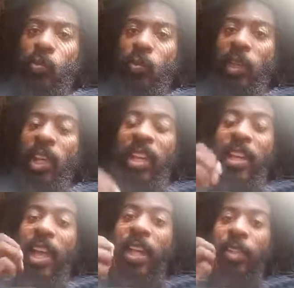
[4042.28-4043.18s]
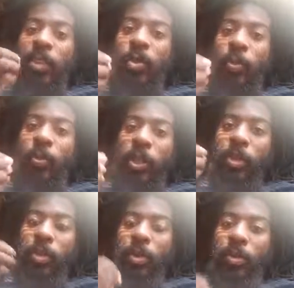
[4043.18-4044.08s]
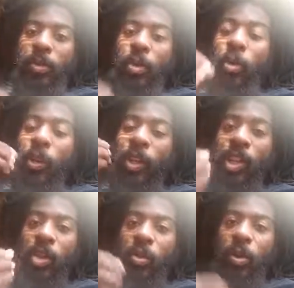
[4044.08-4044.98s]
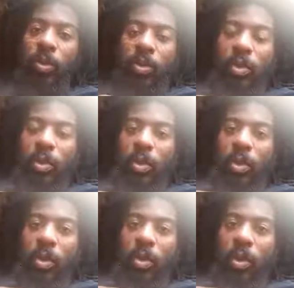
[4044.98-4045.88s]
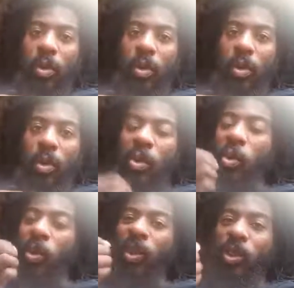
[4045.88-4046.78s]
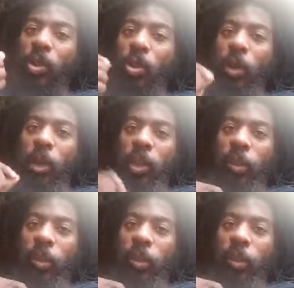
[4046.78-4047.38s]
And not superheroes or heroes or authority.